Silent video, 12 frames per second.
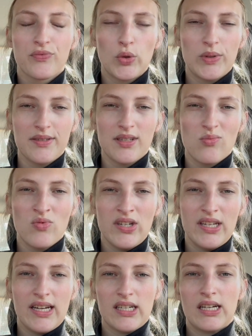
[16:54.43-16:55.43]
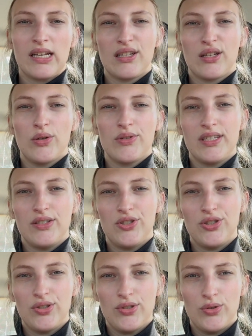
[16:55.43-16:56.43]
with someone and kind of goes
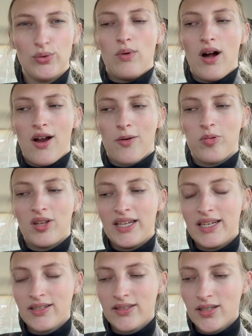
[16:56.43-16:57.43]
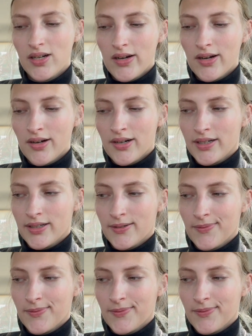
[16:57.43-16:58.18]
into what her plans are